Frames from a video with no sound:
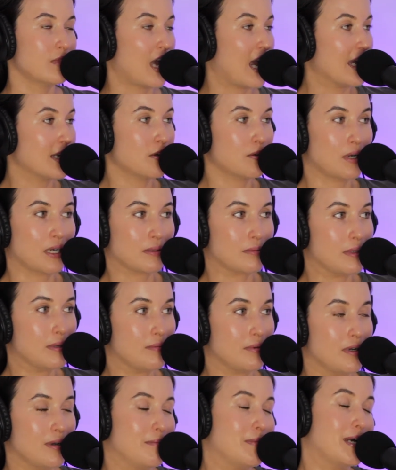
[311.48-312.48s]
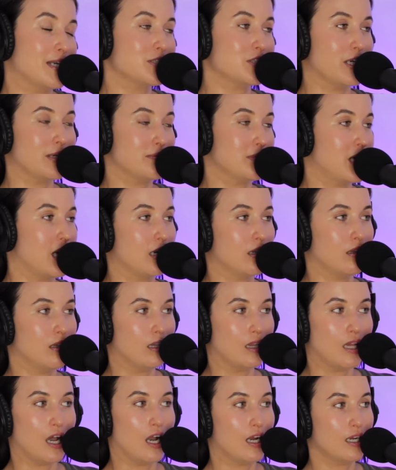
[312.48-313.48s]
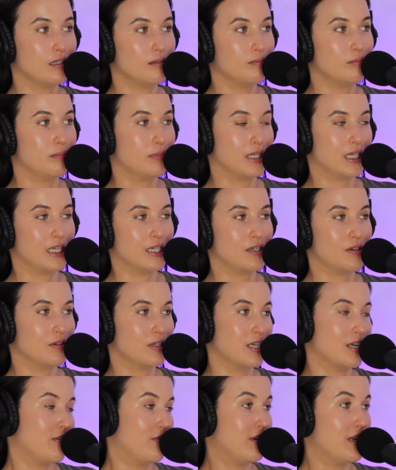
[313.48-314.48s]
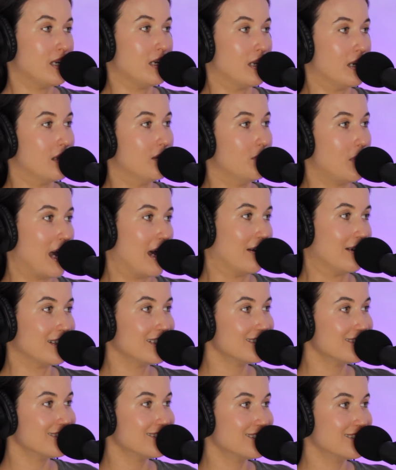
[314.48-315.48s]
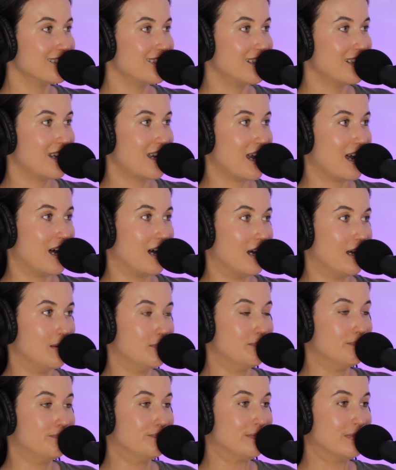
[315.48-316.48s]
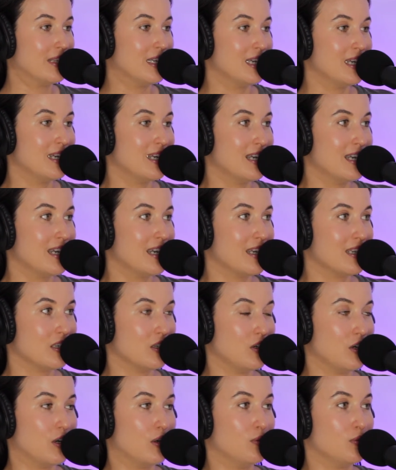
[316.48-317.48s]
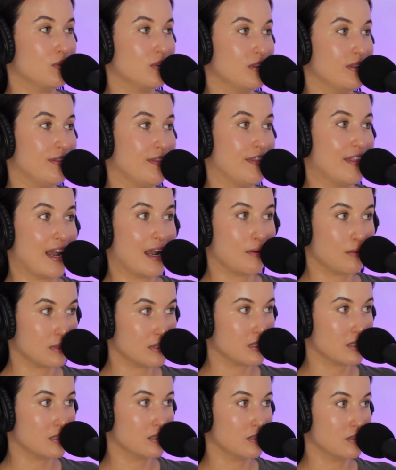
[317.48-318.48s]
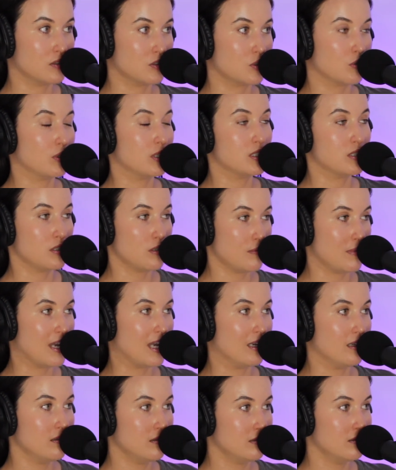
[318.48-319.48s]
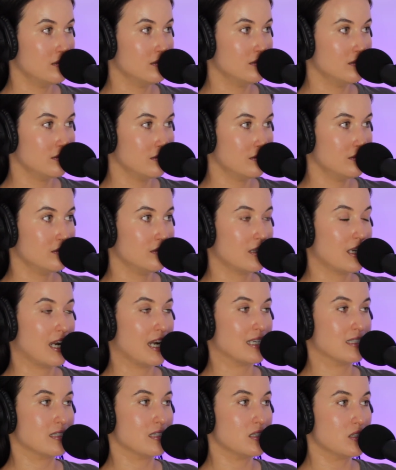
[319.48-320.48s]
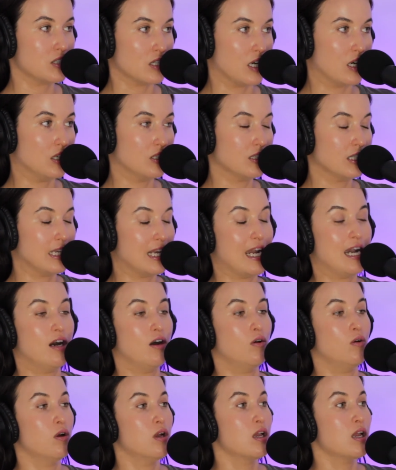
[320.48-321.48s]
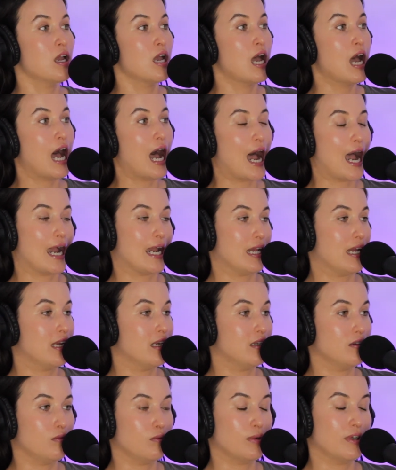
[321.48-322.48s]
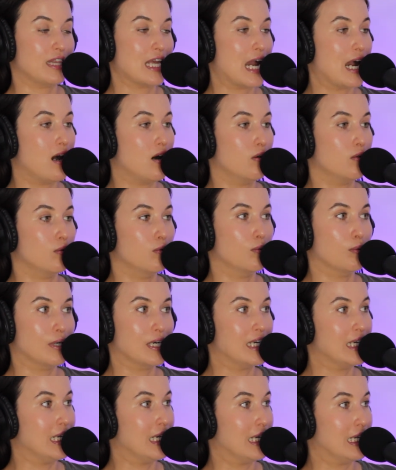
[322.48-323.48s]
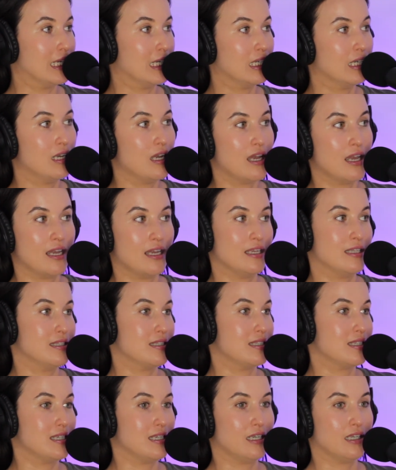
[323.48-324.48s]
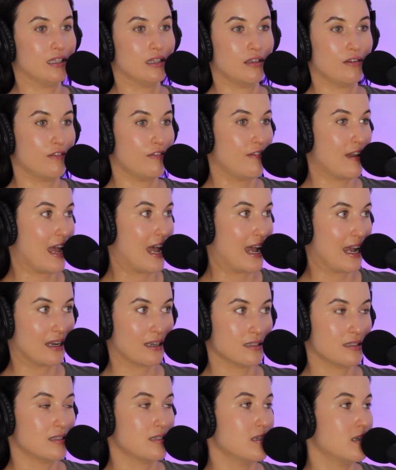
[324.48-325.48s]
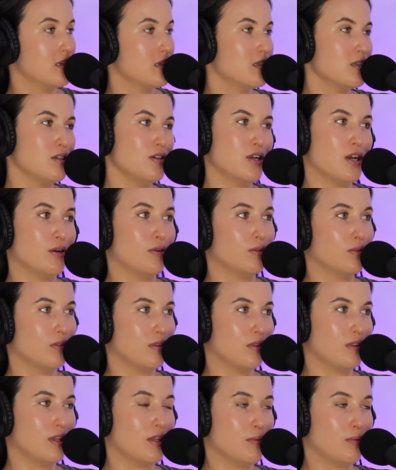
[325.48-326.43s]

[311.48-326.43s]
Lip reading: correct people on my job title a lot, but I don't get offended about it. You know, that was a choice you made as an adult. Now, without reading and seeing the facts, you know, the